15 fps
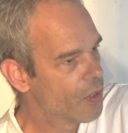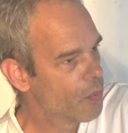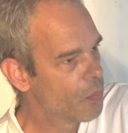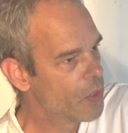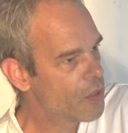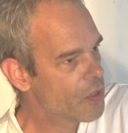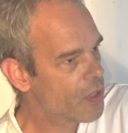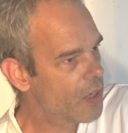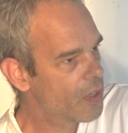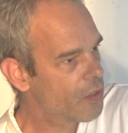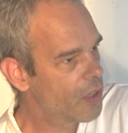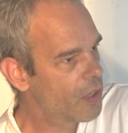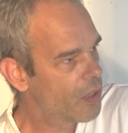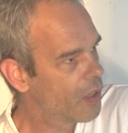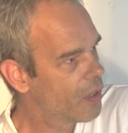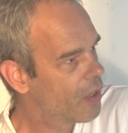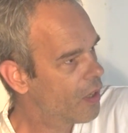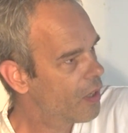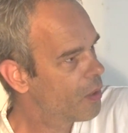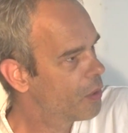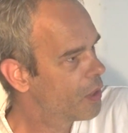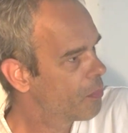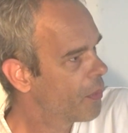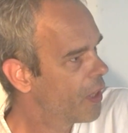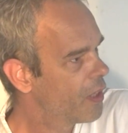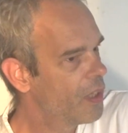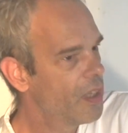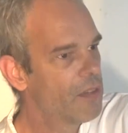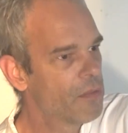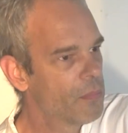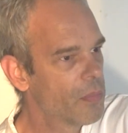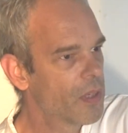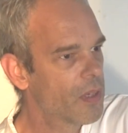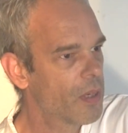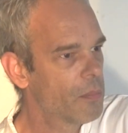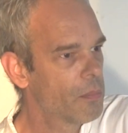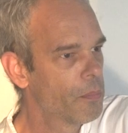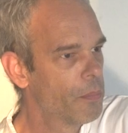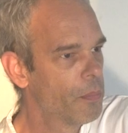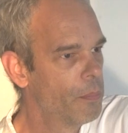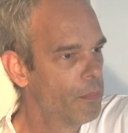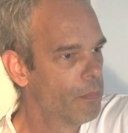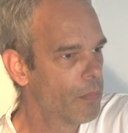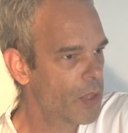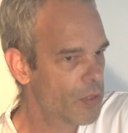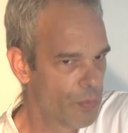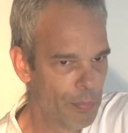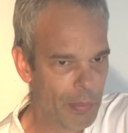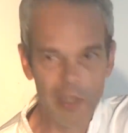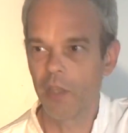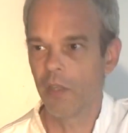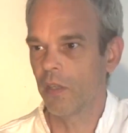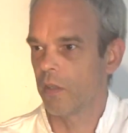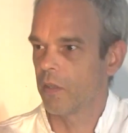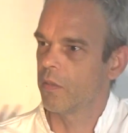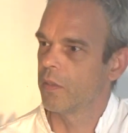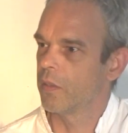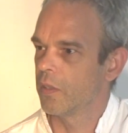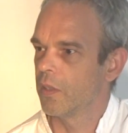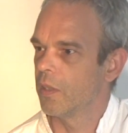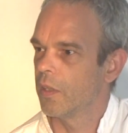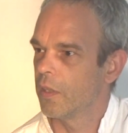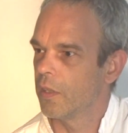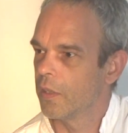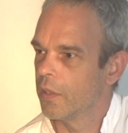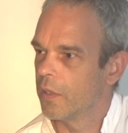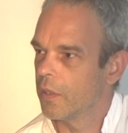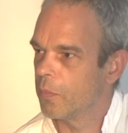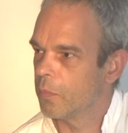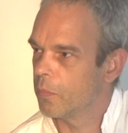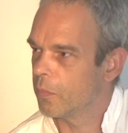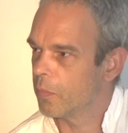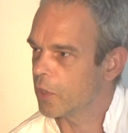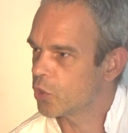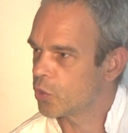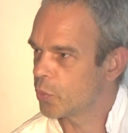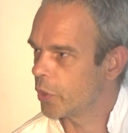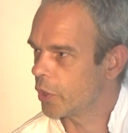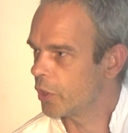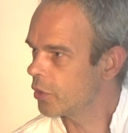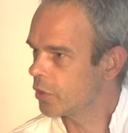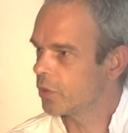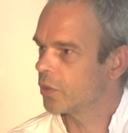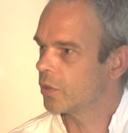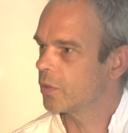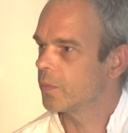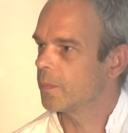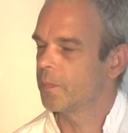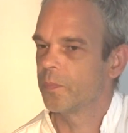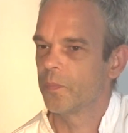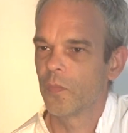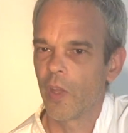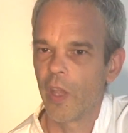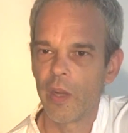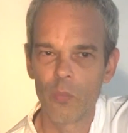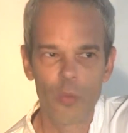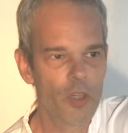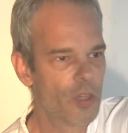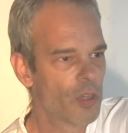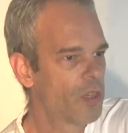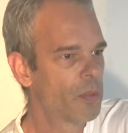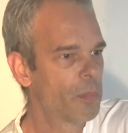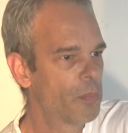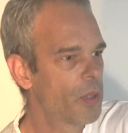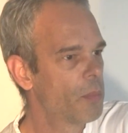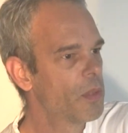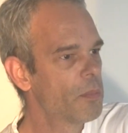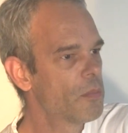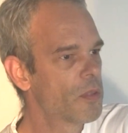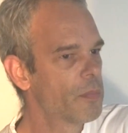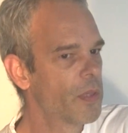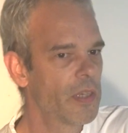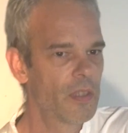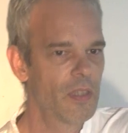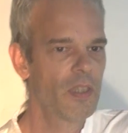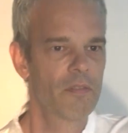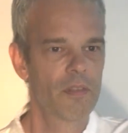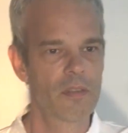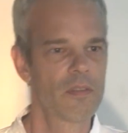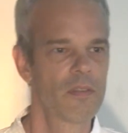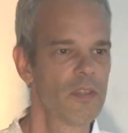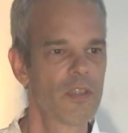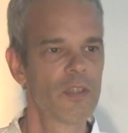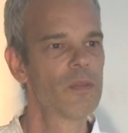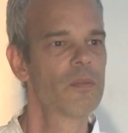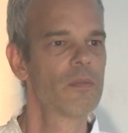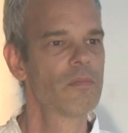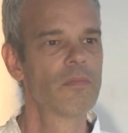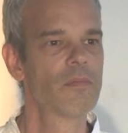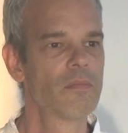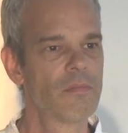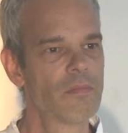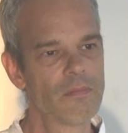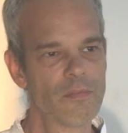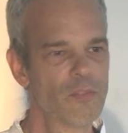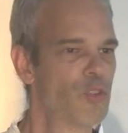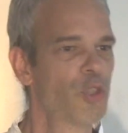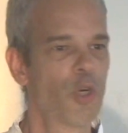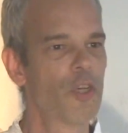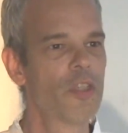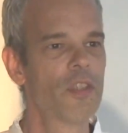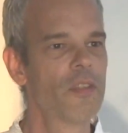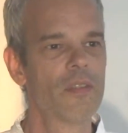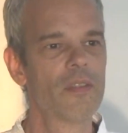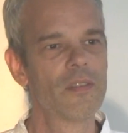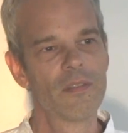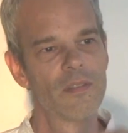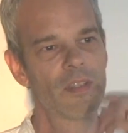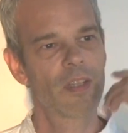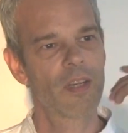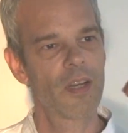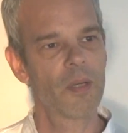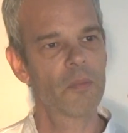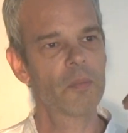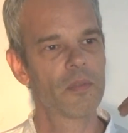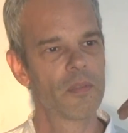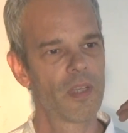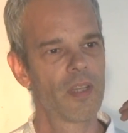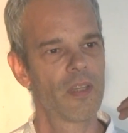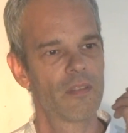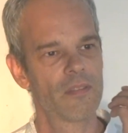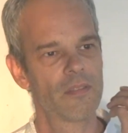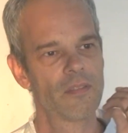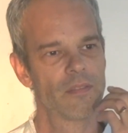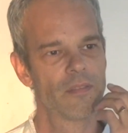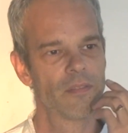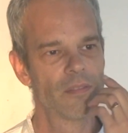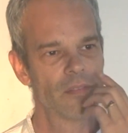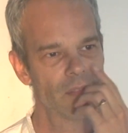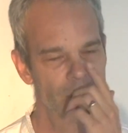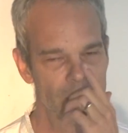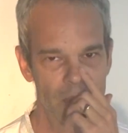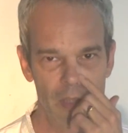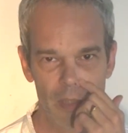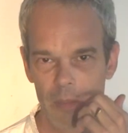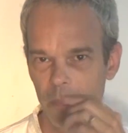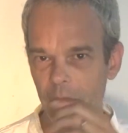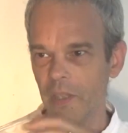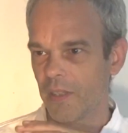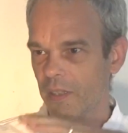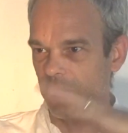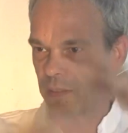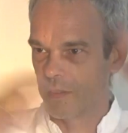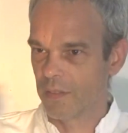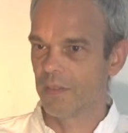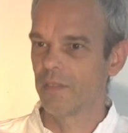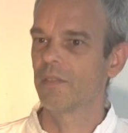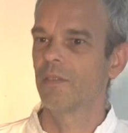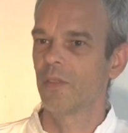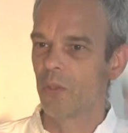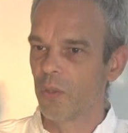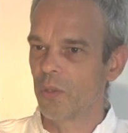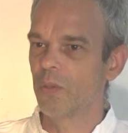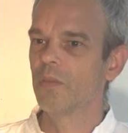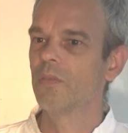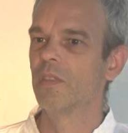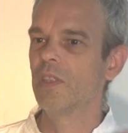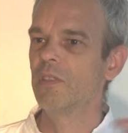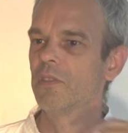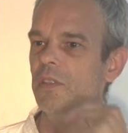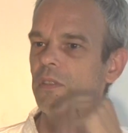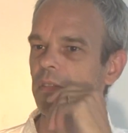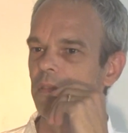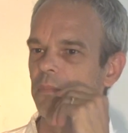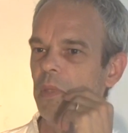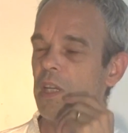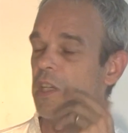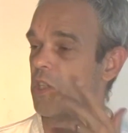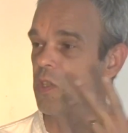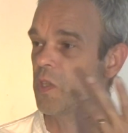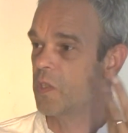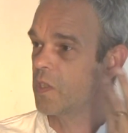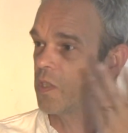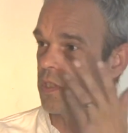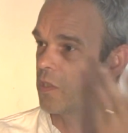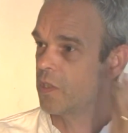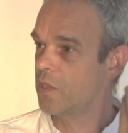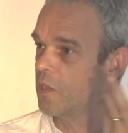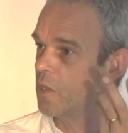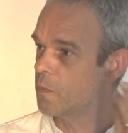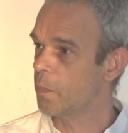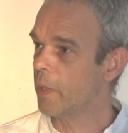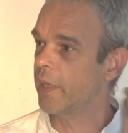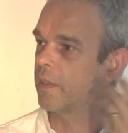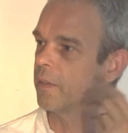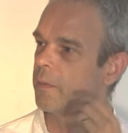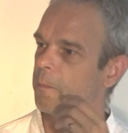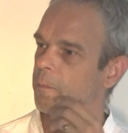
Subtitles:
will start thinking how it might even become much bigger and much worse, and what other problems might even, join the club and start making it all even bigger. This is mind.